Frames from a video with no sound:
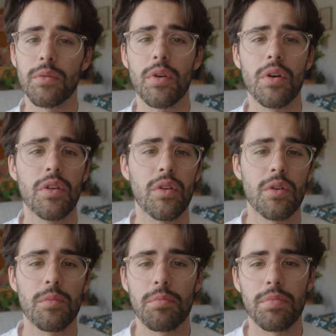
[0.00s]
the road
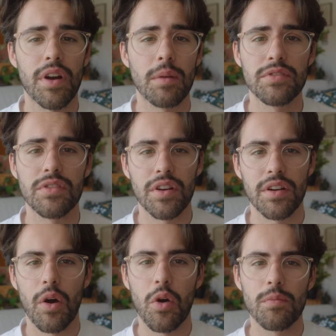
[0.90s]
or perhaps not at
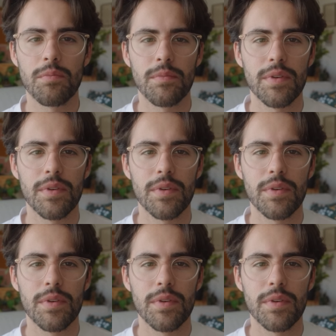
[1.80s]
home,